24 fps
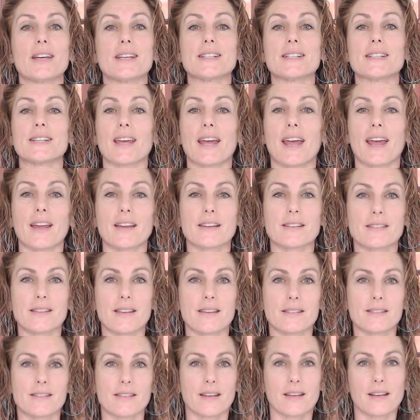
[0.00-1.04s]
to
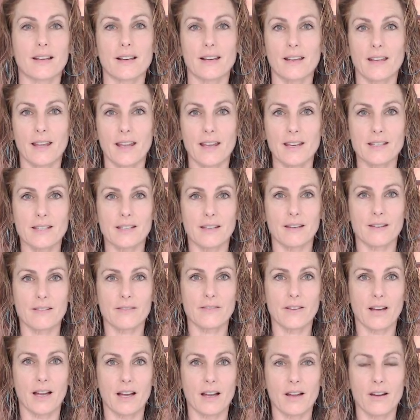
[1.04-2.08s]
access the collective
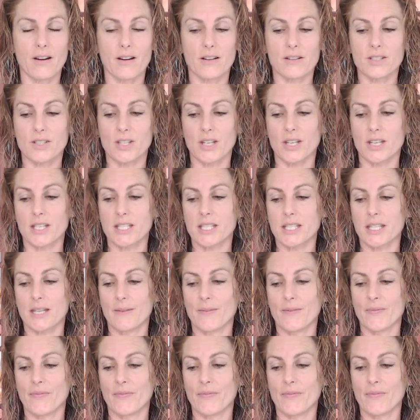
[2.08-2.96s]
unconscious.